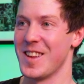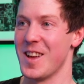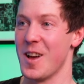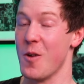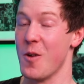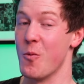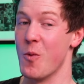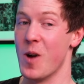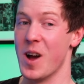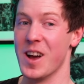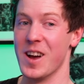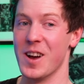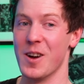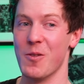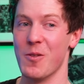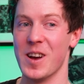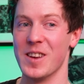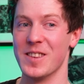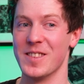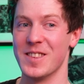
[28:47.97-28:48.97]

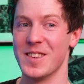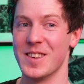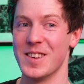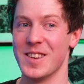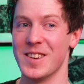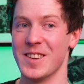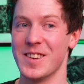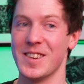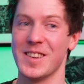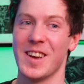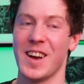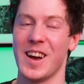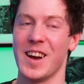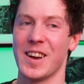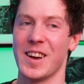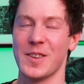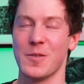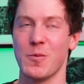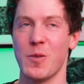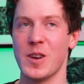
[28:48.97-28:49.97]
Where's the
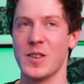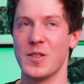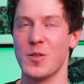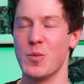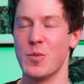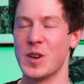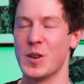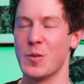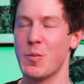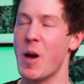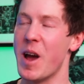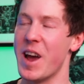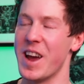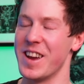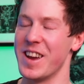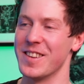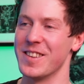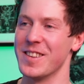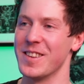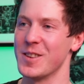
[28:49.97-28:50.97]
biggest
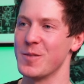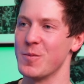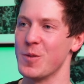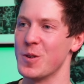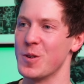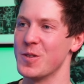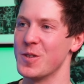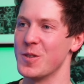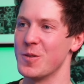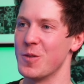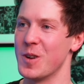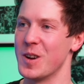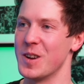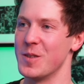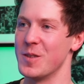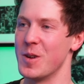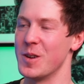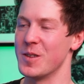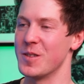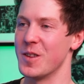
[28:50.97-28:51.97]
pain, I suppose, is where
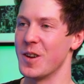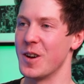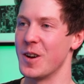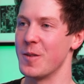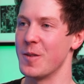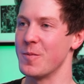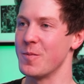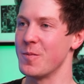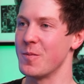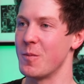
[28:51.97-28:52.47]
you might start.